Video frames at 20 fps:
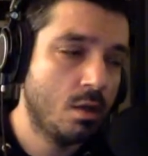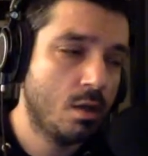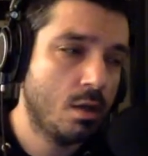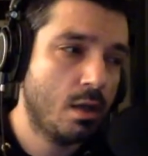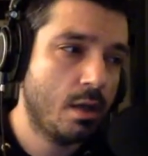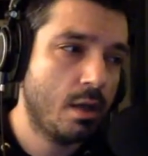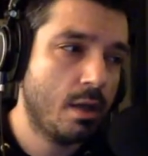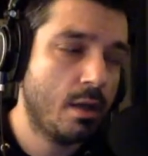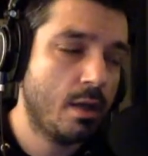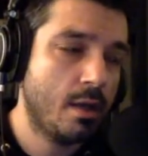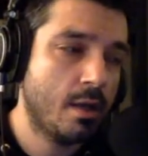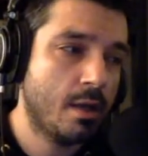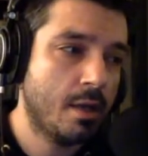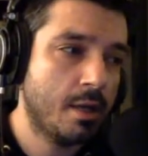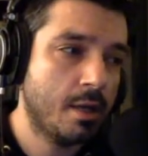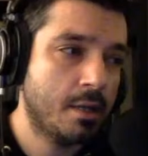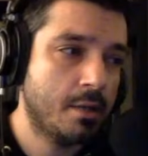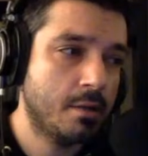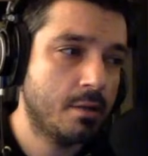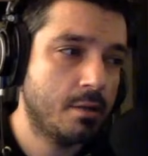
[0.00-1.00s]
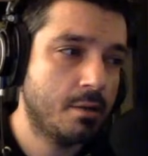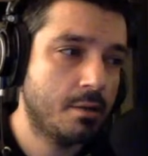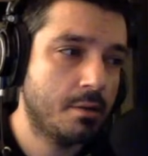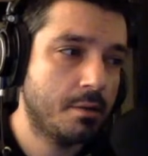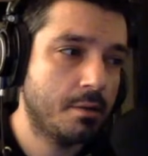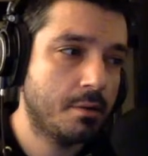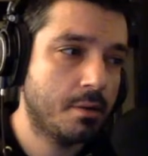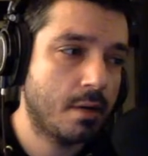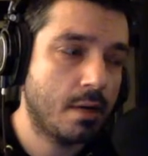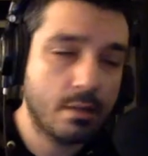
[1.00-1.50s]
And
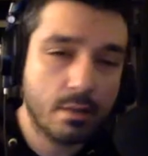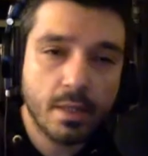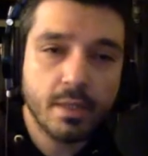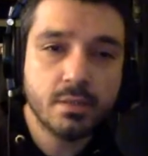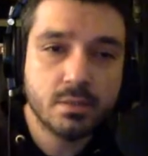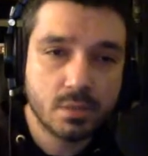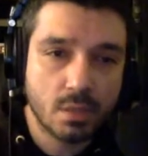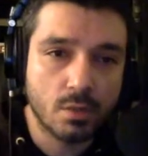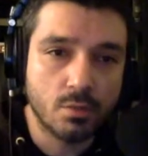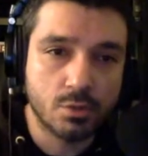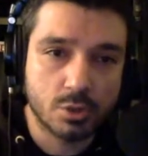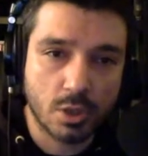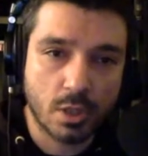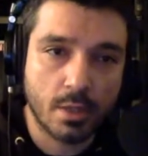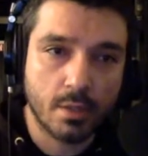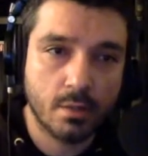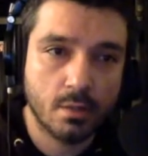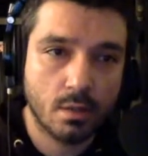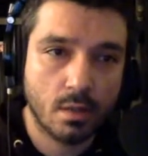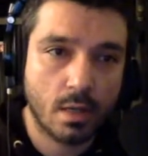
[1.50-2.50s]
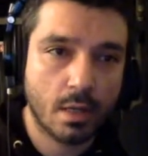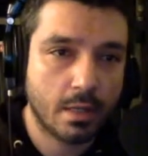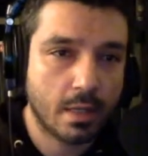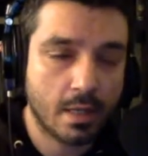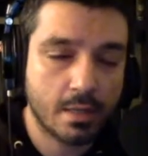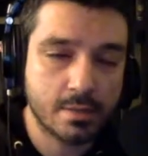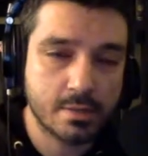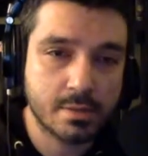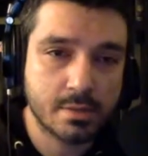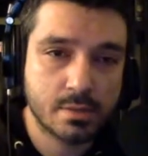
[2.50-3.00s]
I liked Ochai at
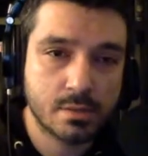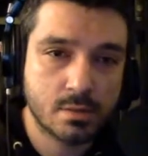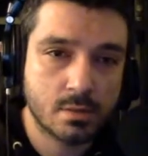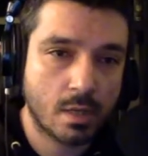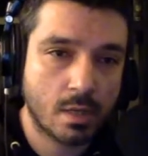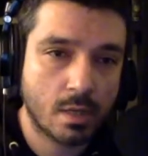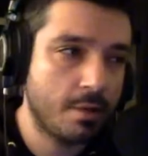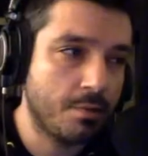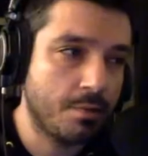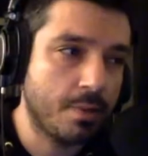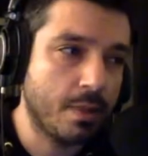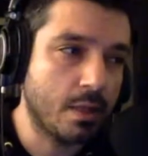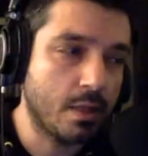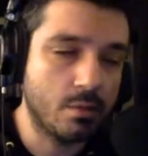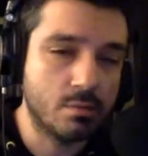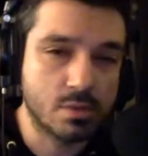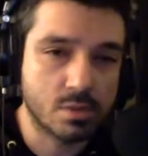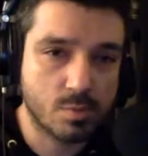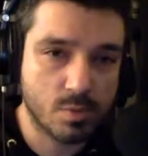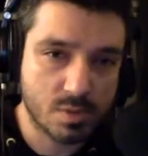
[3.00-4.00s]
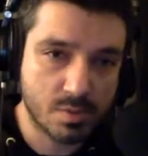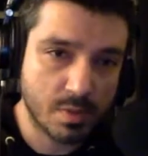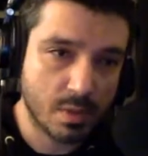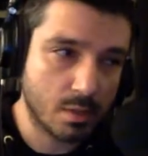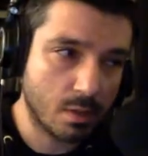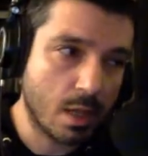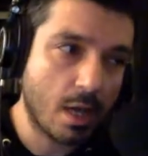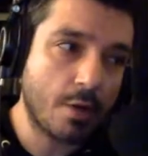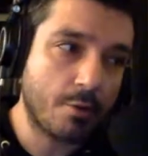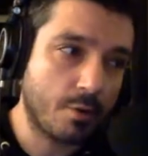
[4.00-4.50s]
Kansas. I didn't think he was supposed to be a
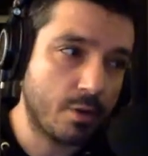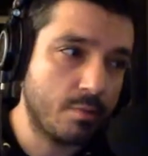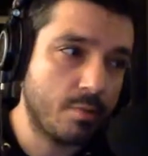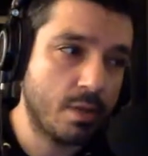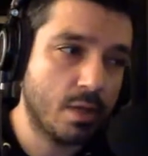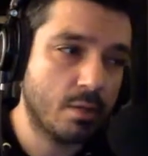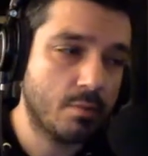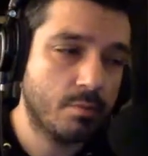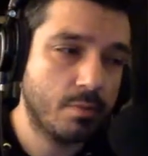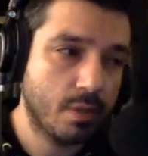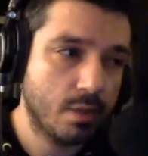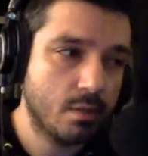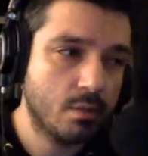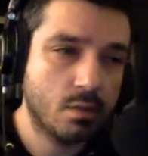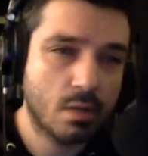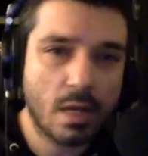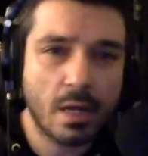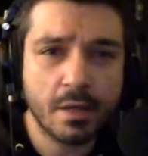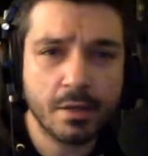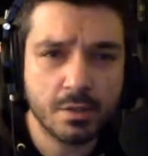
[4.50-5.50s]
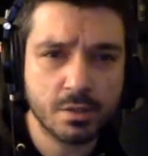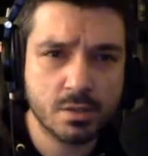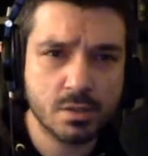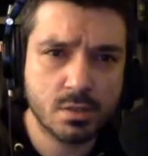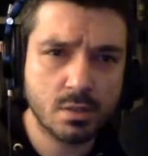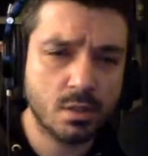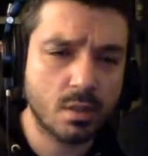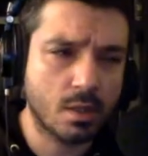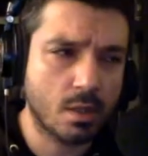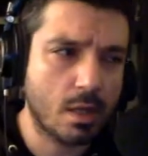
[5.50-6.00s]
lottery pick, but I
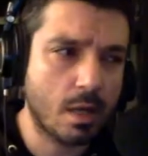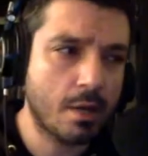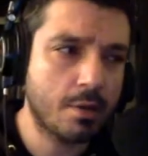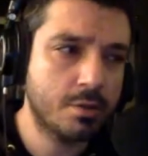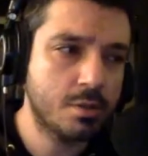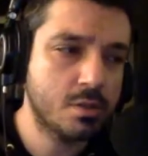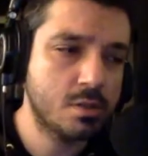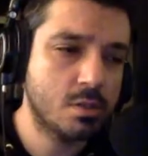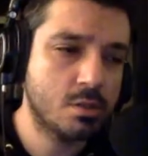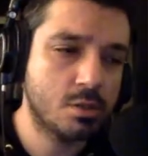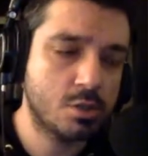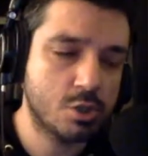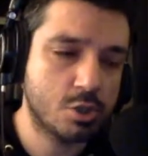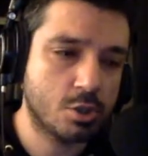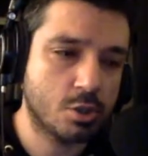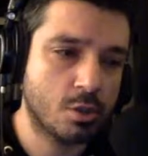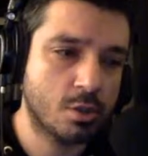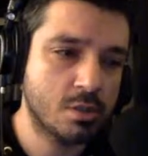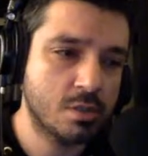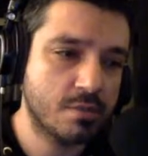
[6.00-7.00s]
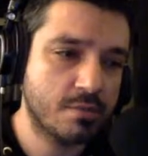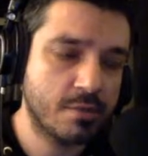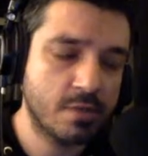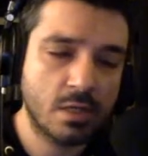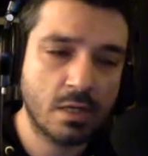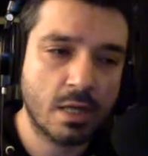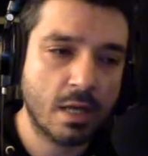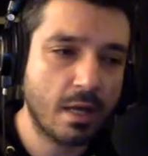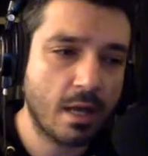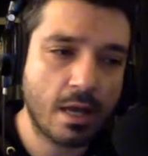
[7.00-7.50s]
understood it. I understood the sureness of it,
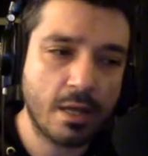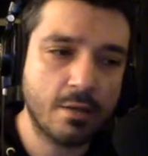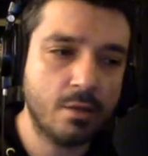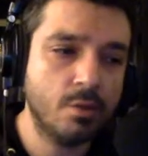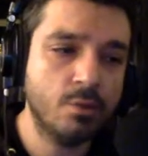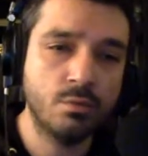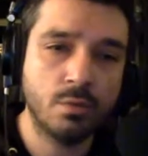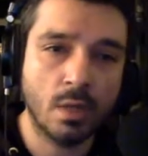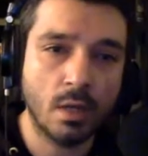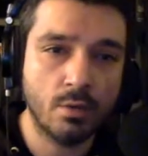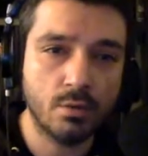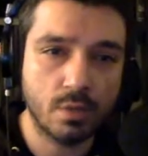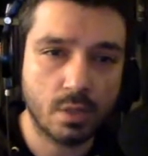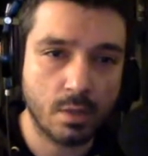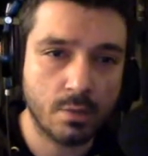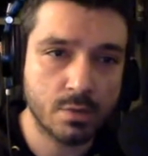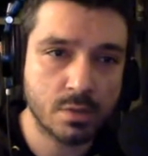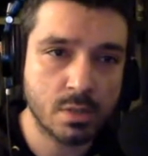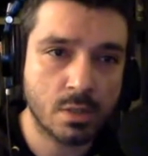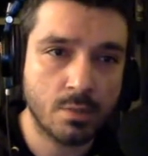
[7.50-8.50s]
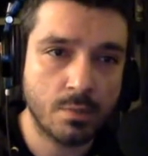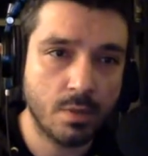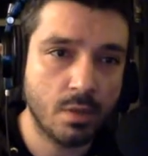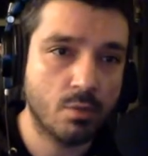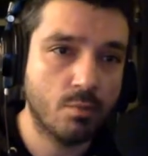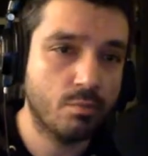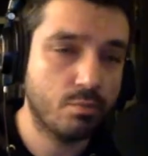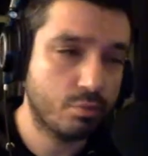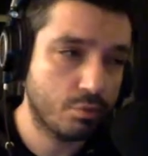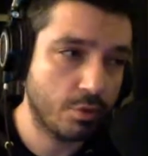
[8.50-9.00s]
and I had no doubt that he was going to be
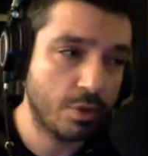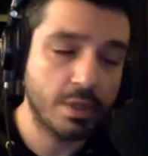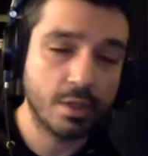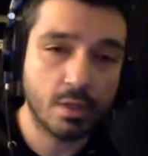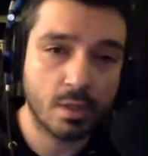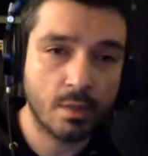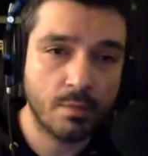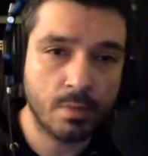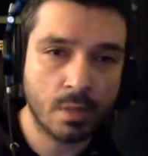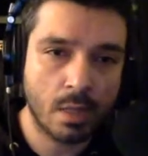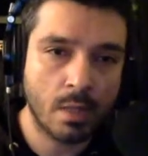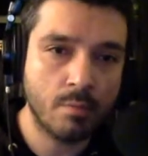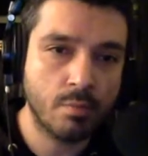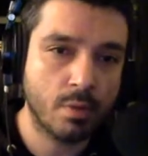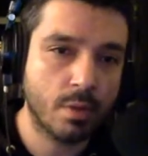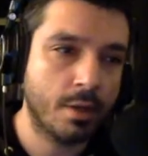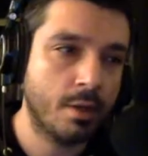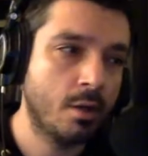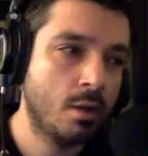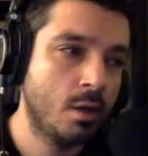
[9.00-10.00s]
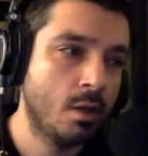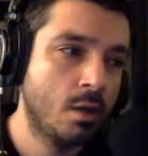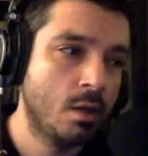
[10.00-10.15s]
a pretty good NBA player.